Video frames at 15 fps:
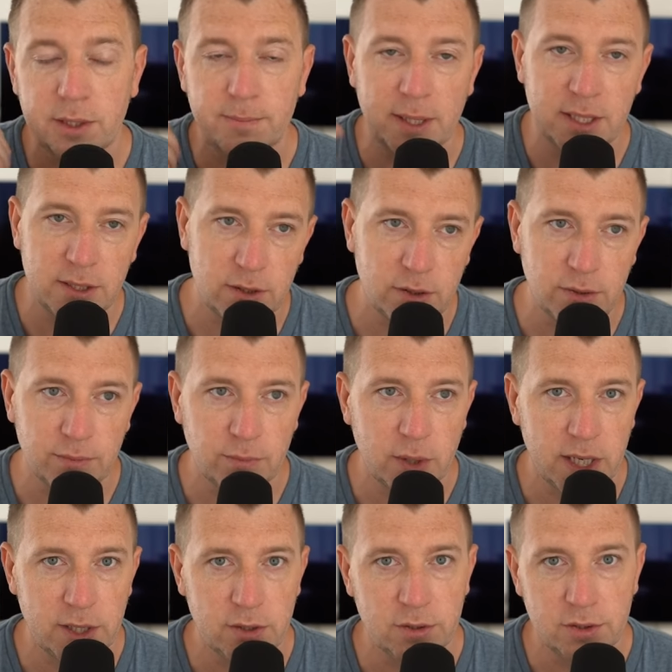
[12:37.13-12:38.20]
depending on
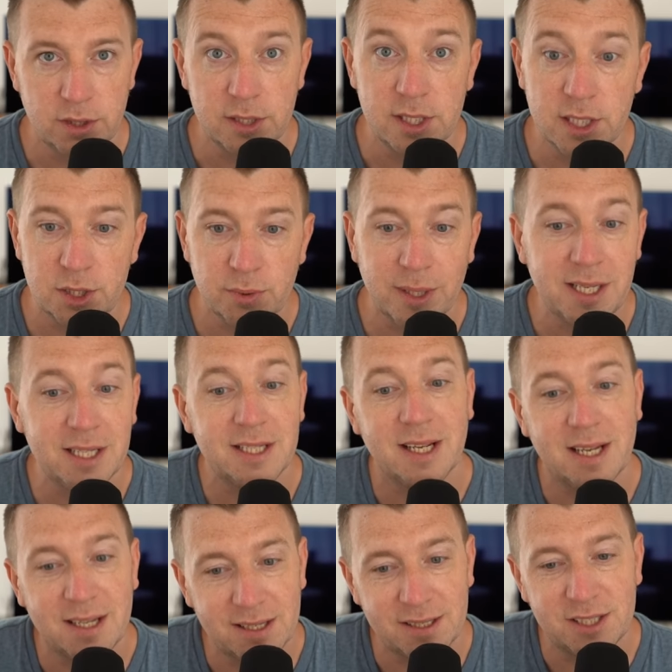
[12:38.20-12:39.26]
where you're situated.
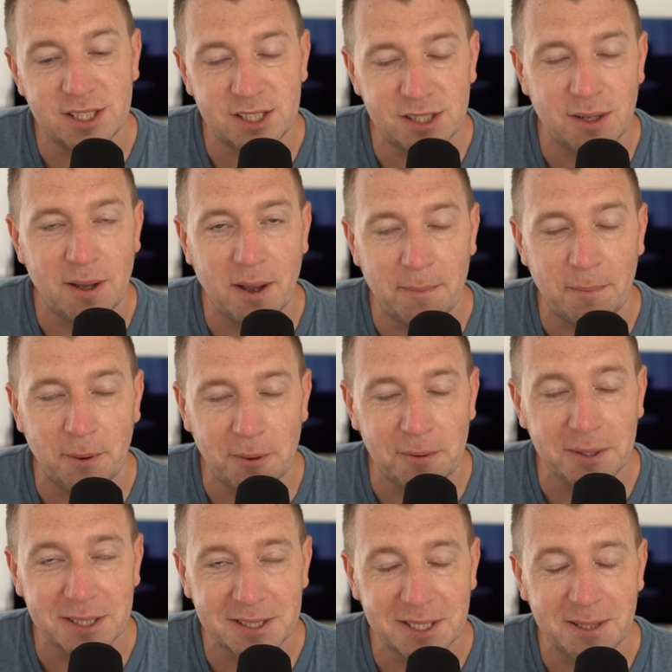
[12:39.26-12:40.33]
Just a poor
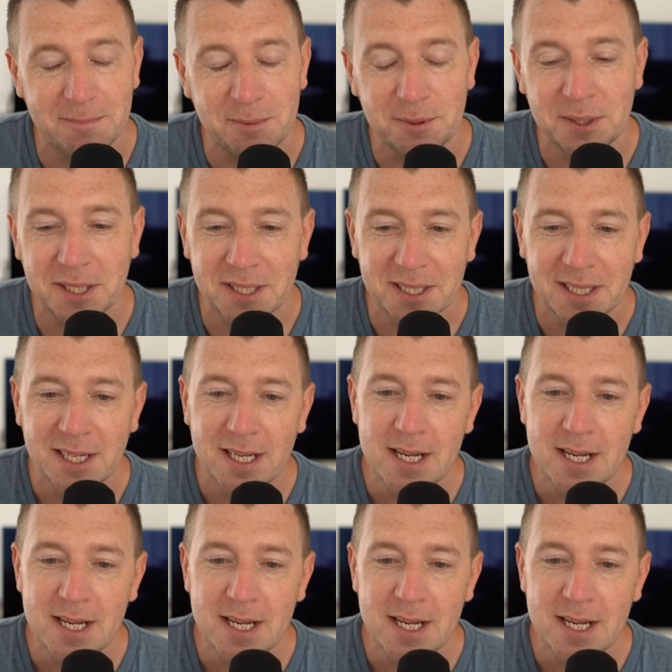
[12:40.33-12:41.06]
example here.